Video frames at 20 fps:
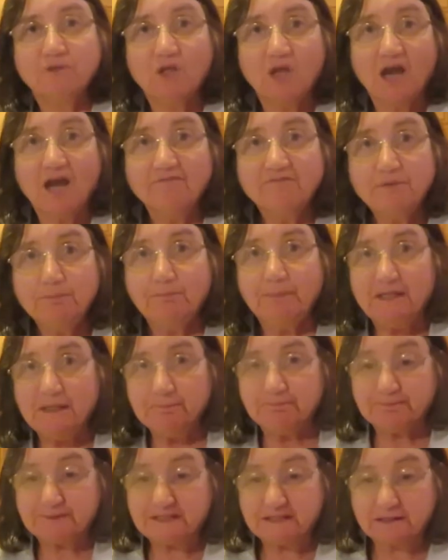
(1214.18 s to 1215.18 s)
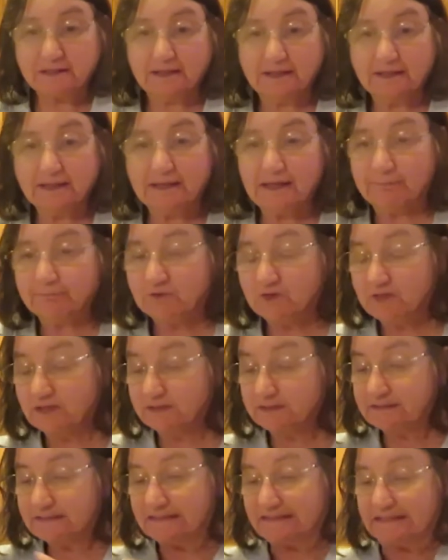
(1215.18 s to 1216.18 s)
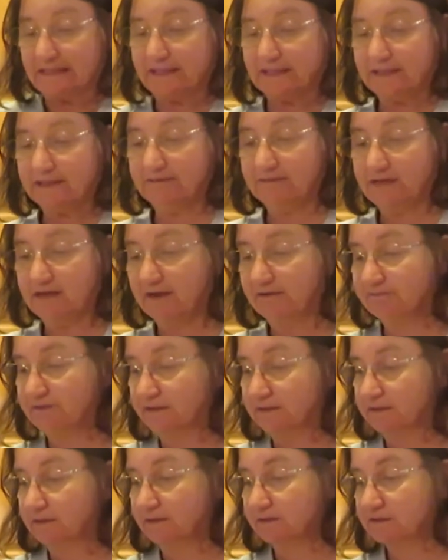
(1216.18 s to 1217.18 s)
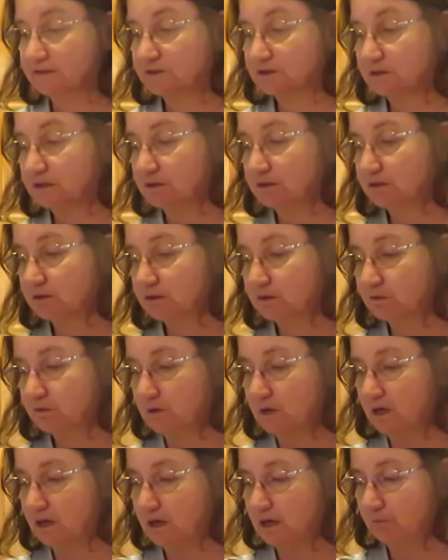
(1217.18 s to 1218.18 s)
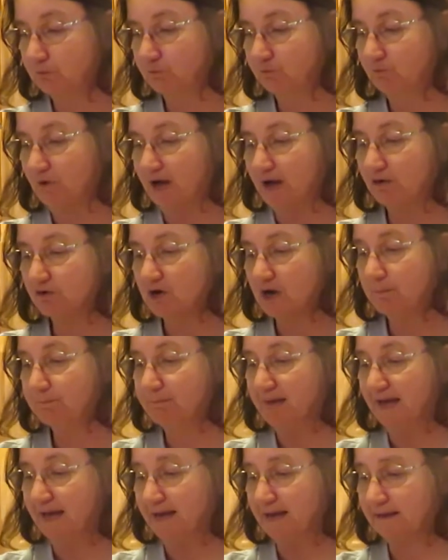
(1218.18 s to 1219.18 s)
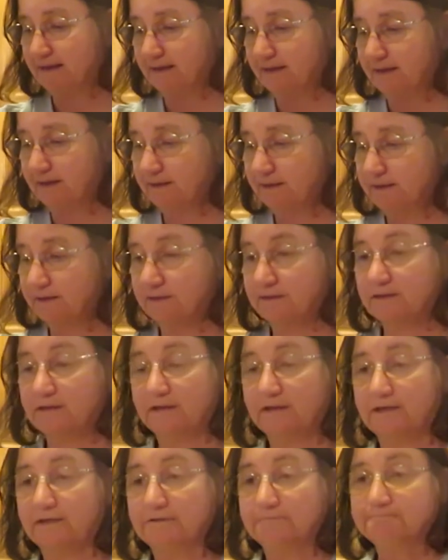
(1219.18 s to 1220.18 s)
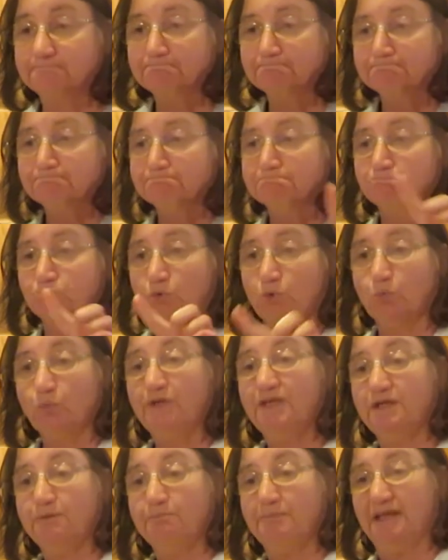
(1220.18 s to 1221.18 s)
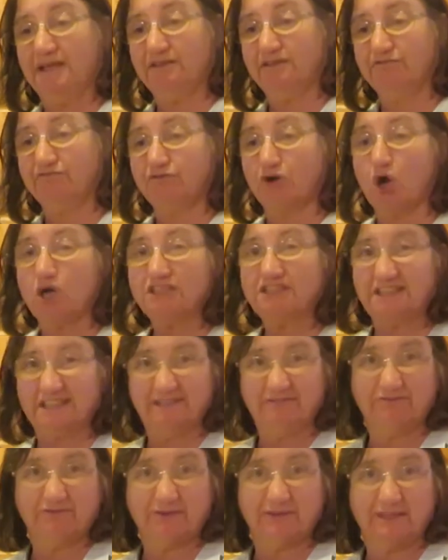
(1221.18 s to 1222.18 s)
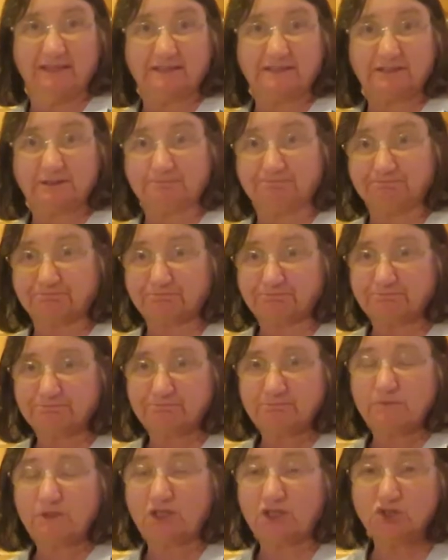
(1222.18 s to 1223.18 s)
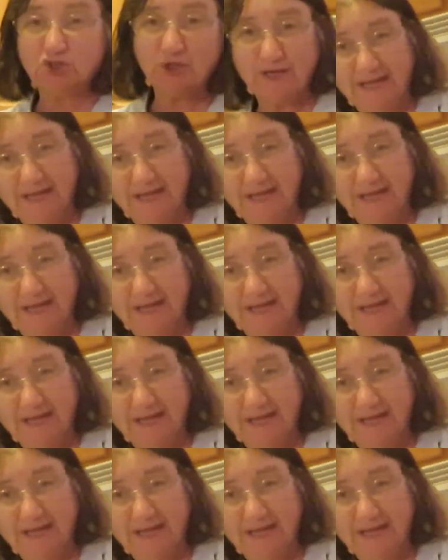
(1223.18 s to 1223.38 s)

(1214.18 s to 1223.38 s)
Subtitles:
oven beeps, and I'm going to stick it in the oven. So I'll come back and we can make the frosting for this. So